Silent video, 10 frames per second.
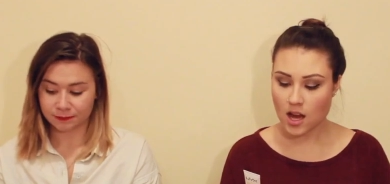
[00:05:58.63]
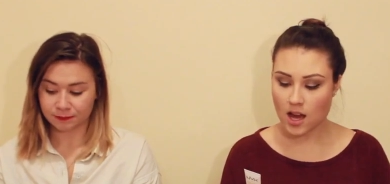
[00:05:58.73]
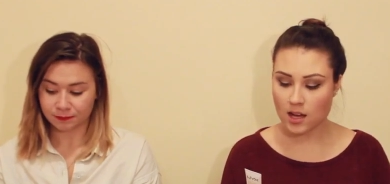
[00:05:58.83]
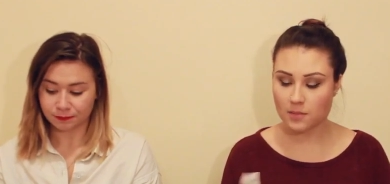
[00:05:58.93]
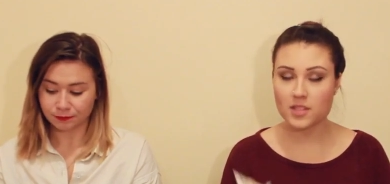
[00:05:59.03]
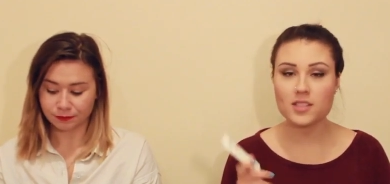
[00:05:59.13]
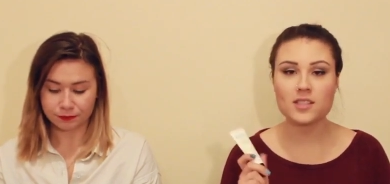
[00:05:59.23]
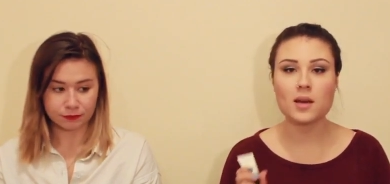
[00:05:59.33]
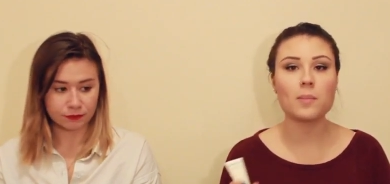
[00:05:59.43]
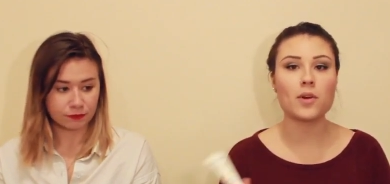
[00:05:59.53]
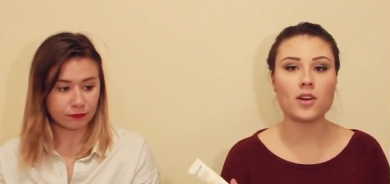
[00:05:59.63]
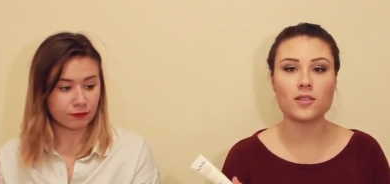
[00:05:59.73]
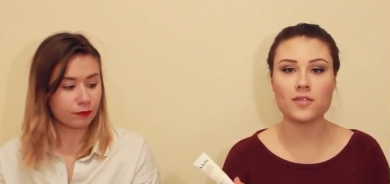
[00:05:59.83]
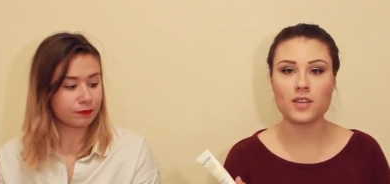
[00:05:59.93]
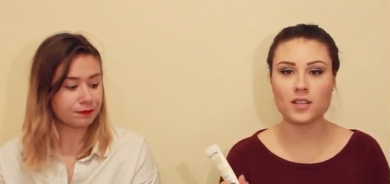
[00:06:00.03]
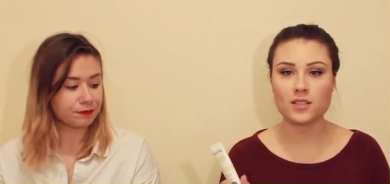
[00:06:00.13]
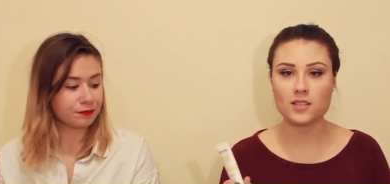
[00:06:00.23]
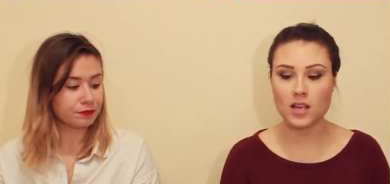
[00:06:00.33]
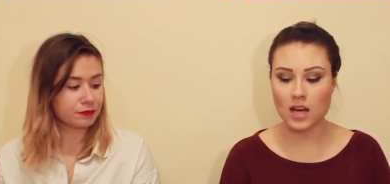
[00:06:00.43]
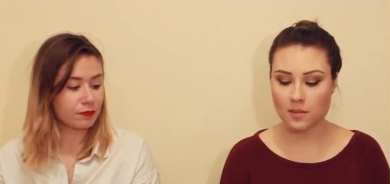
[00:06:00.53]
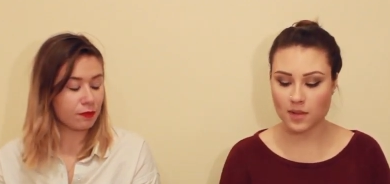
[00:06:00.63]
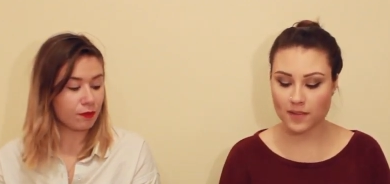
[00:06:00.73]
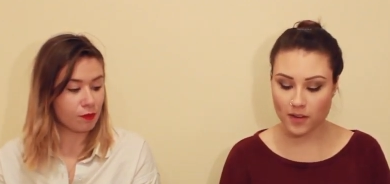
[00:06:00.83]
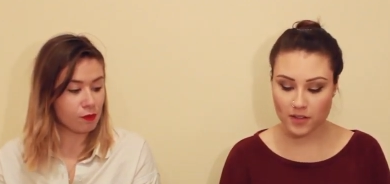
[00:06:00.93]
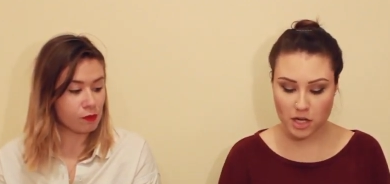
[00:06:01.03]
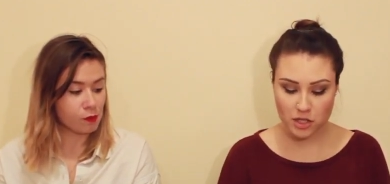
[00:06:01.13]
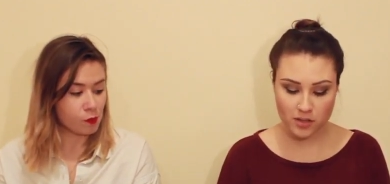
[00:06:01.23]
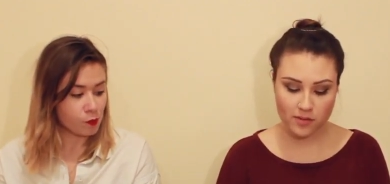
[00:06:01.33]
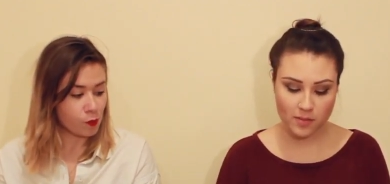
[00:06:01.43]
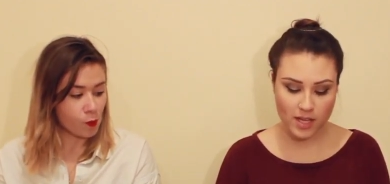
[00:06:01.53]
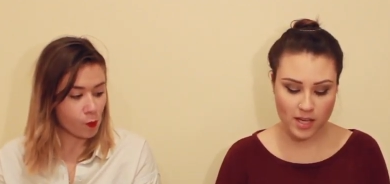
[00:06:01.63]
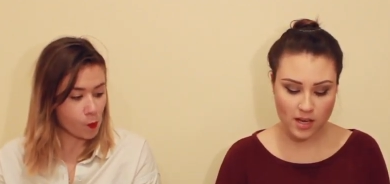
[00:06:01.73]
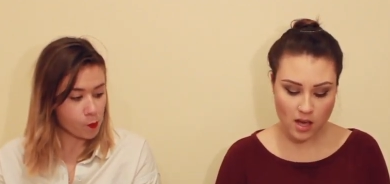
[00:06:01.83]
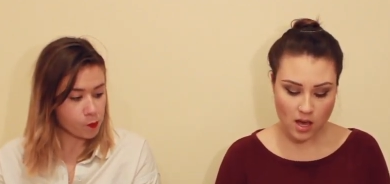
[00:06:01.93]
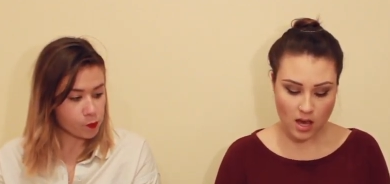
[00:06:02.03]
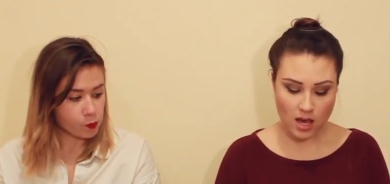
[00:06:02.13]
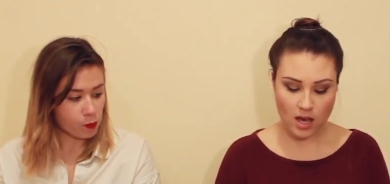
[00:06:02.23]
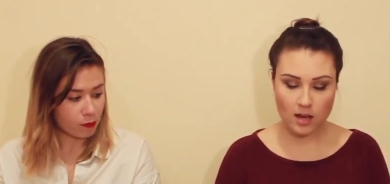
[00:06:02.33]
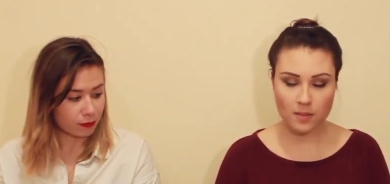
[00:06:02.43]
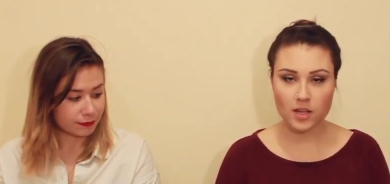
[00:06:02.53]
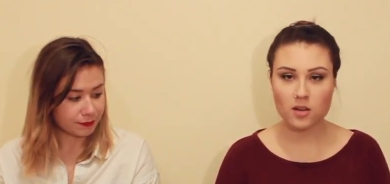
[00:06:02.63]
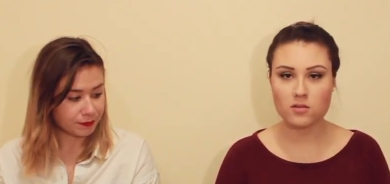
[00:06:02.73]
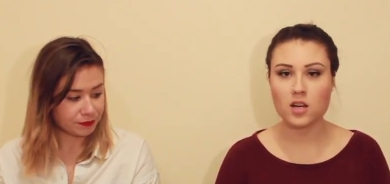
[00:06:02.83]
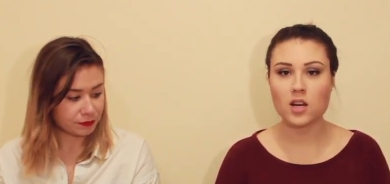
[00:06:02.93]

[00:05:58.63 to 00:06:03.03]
Speaker 1: Um, this is a perfect um, like foundation for me. Um, it goes